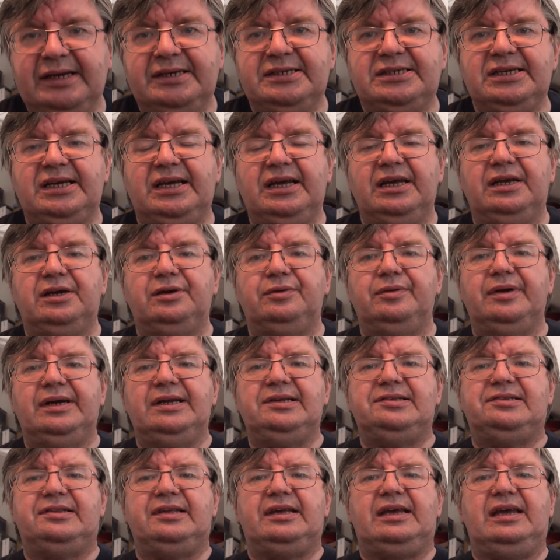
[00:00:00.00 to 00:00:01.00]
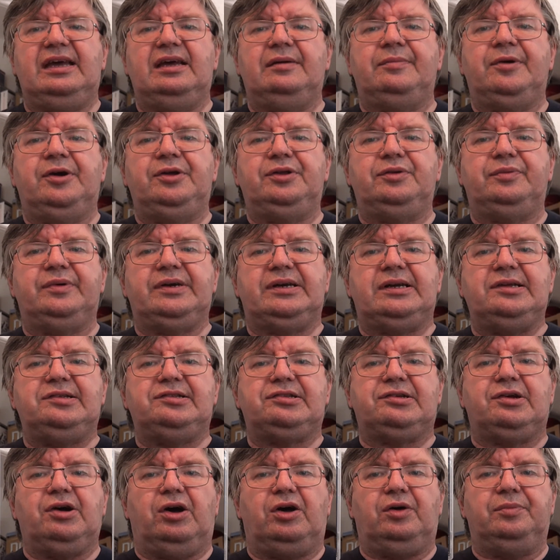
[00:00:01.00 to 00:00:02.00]
indicator release that came out, the Ridley
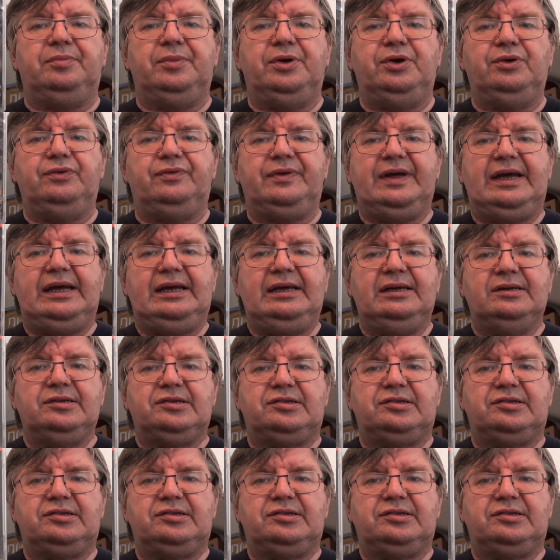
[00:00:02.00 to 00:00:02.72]
Scott movie,